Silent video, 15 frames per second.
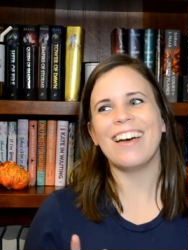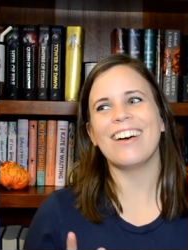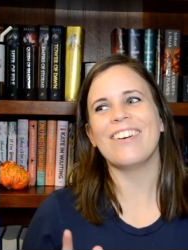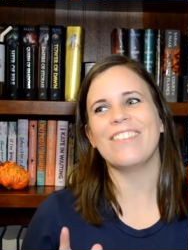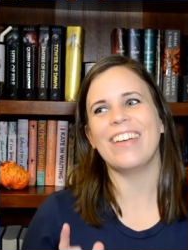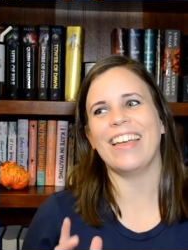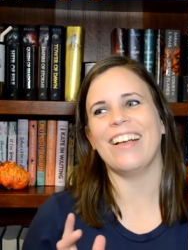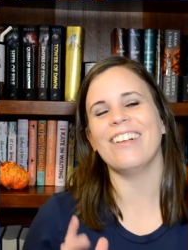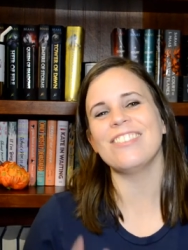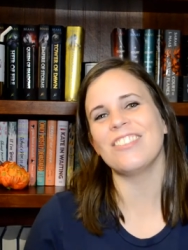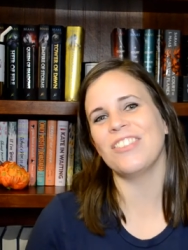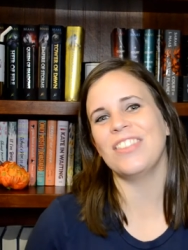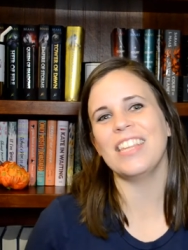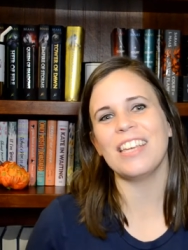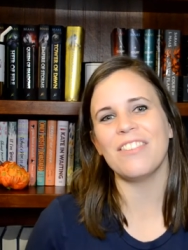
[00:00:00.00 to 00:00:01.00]
um,
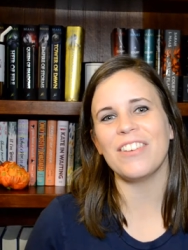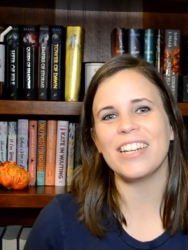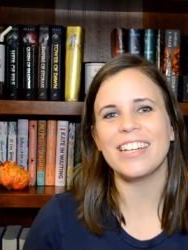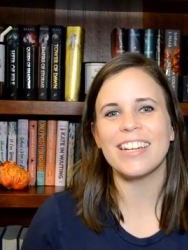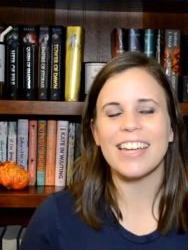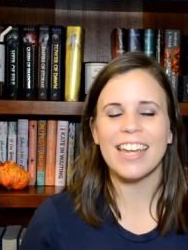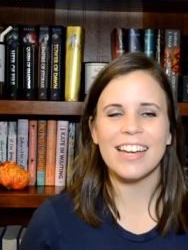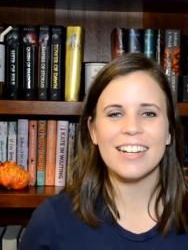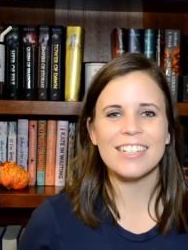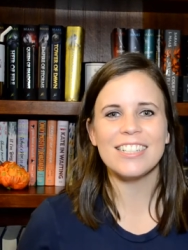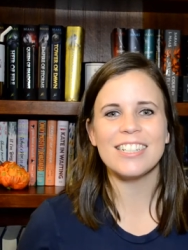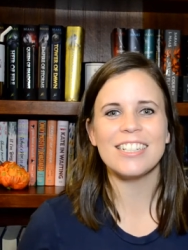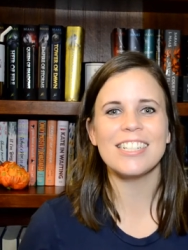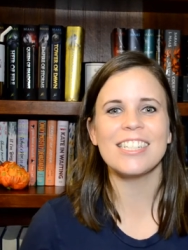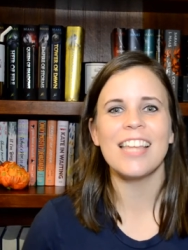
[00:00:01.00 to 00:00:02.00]
also think about your
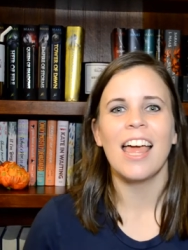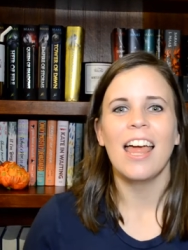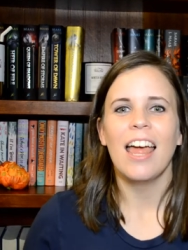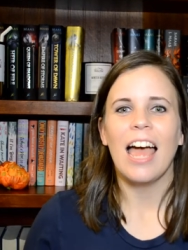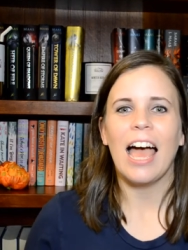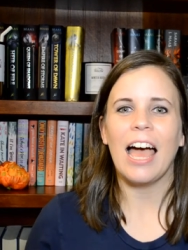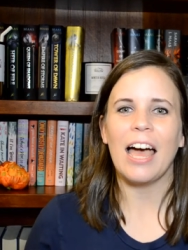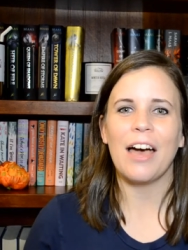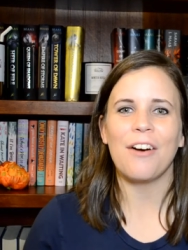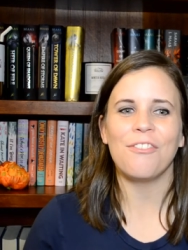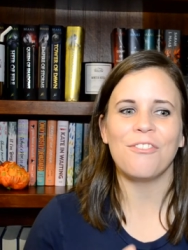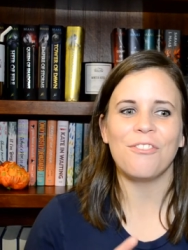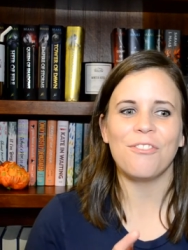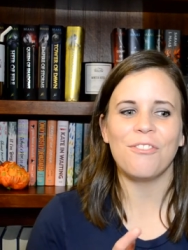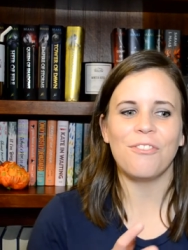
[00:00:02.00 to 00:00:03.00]
characters.
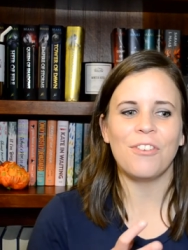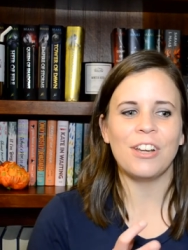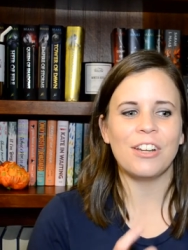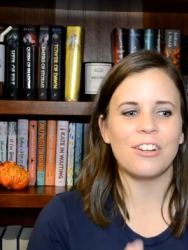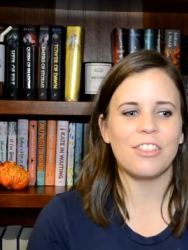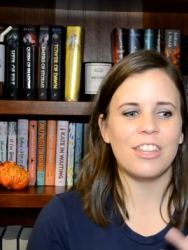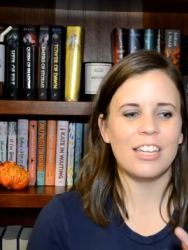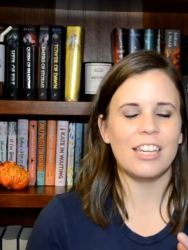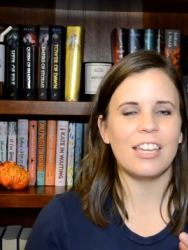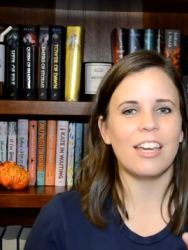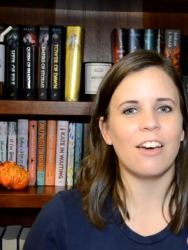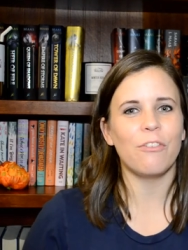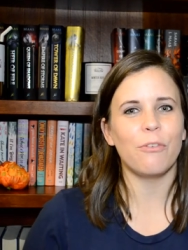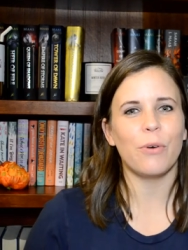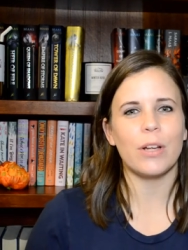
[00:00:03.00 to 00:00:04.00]
Um, when you're thinking
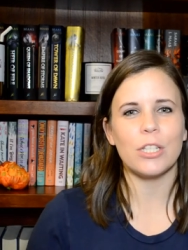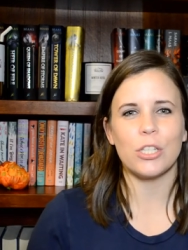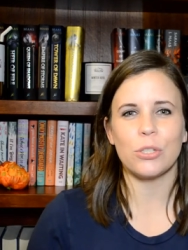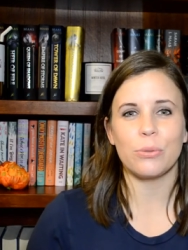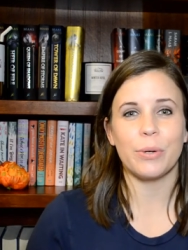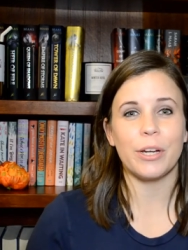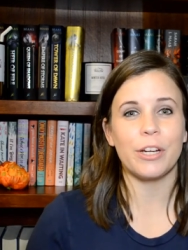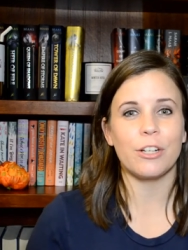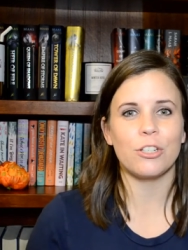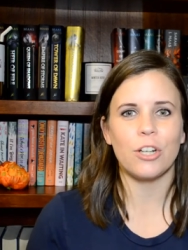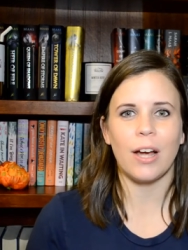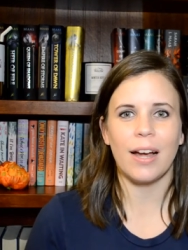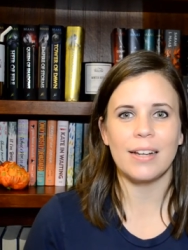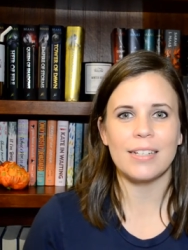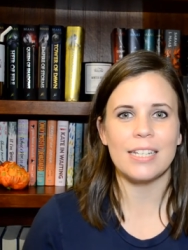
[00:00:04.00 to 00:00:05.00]
of what story you're
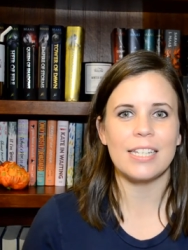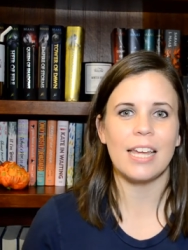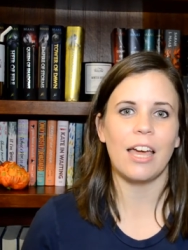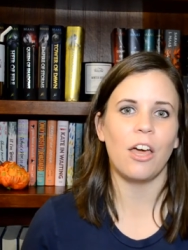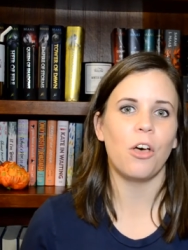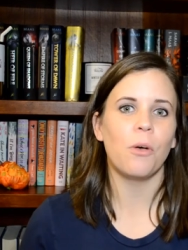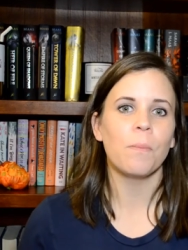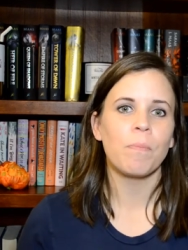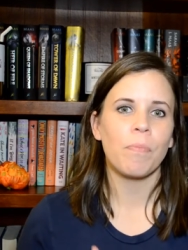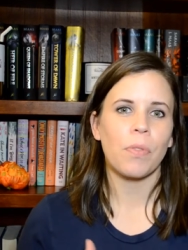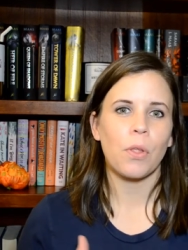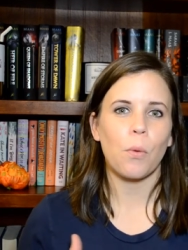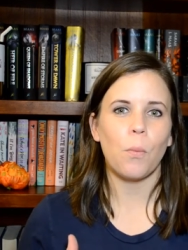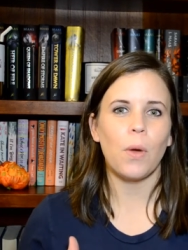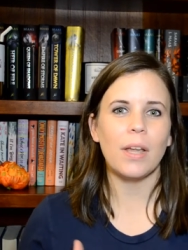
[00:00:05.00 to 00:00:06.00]
trying to tell,
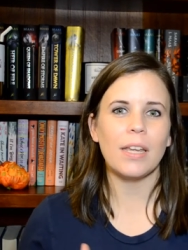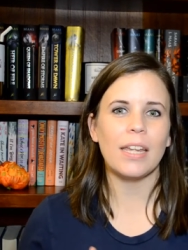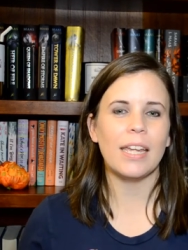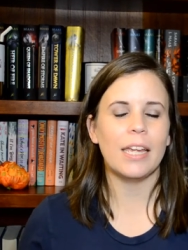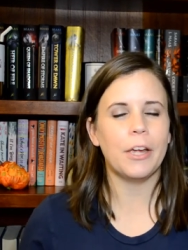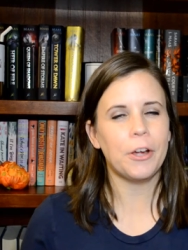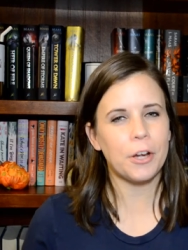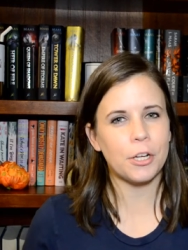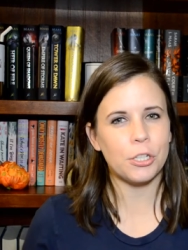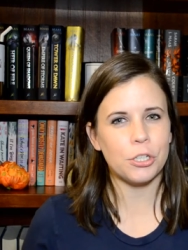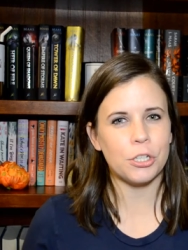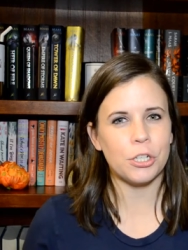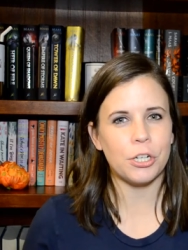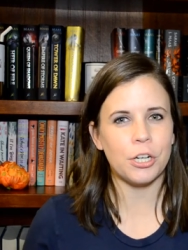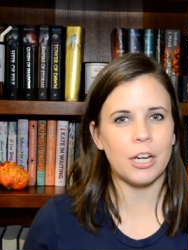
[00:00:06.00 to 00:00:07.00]
what
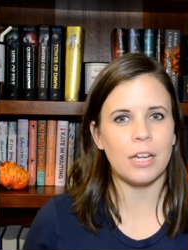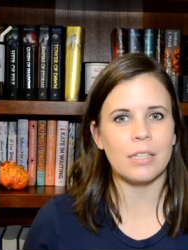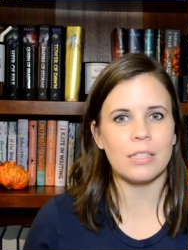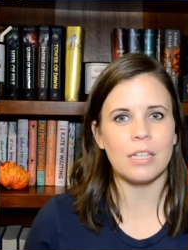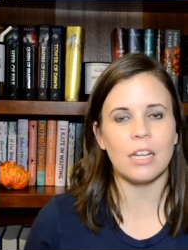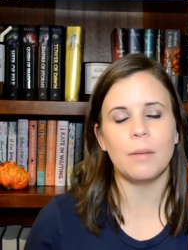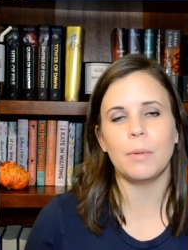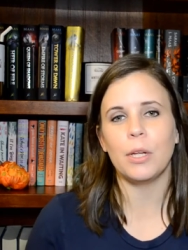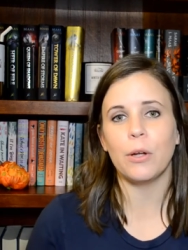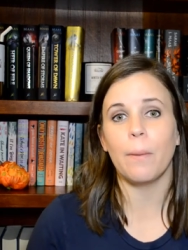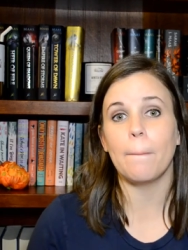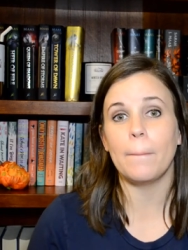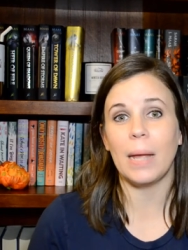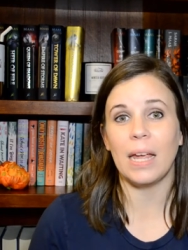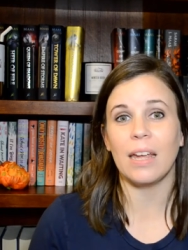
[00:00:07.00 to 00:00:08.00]
character is going to be your
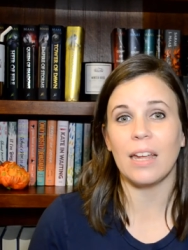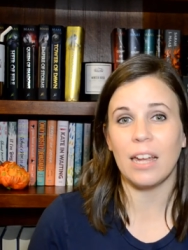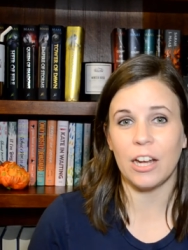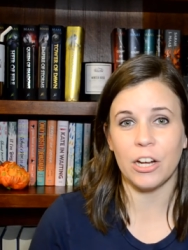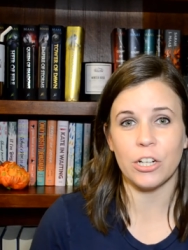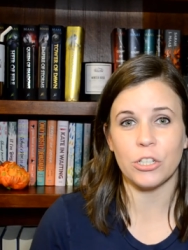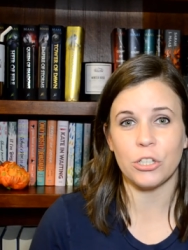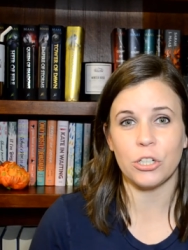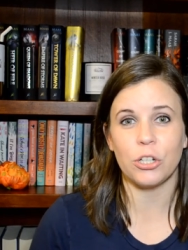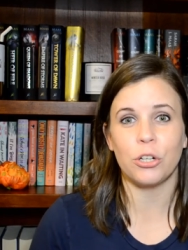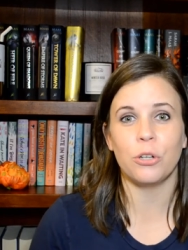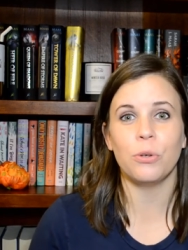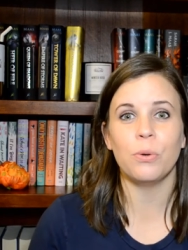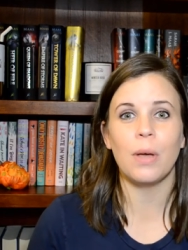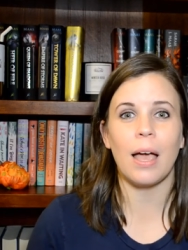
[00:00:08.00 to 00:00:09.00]
main character?
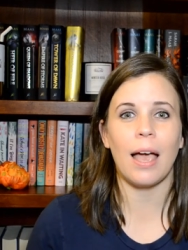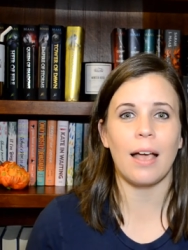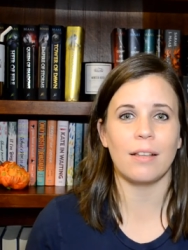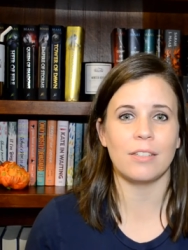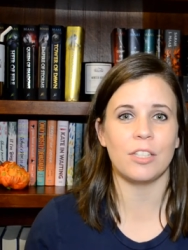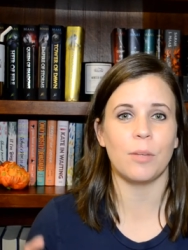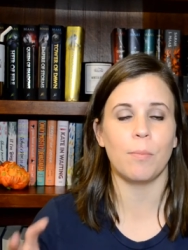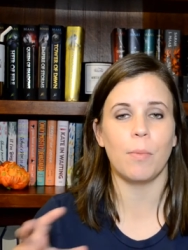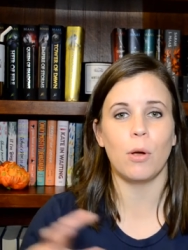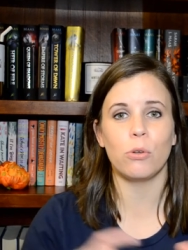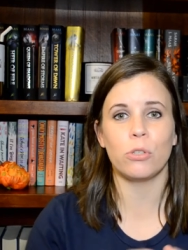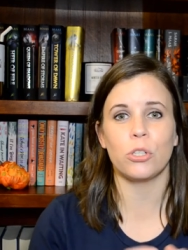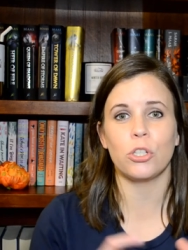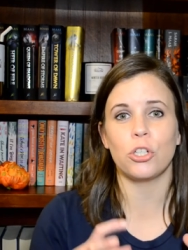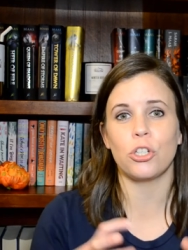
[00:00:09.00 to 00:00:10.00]
Who has the
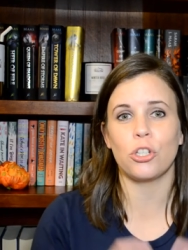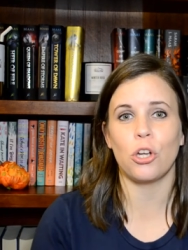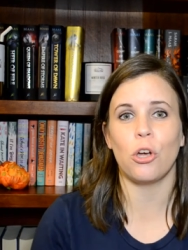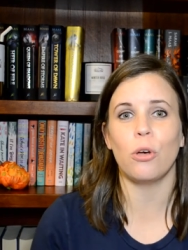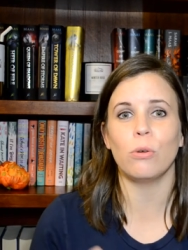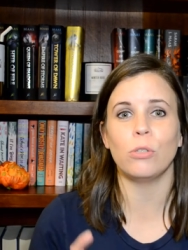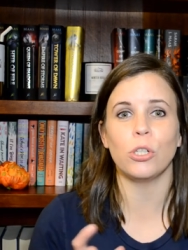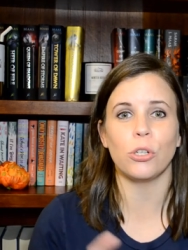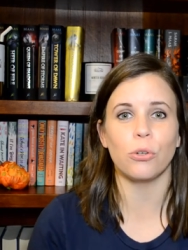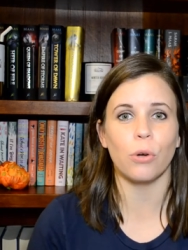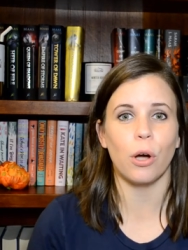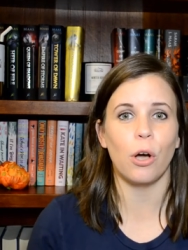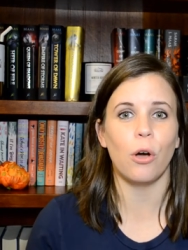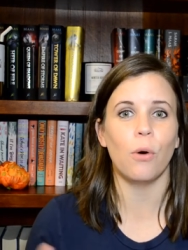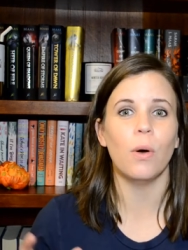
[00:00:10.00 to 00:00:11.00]
most to show, to
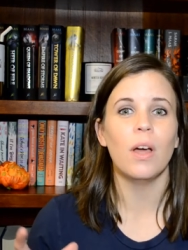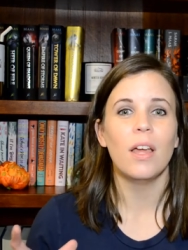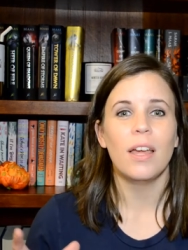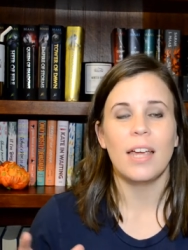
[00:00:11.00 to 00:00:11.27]
grow,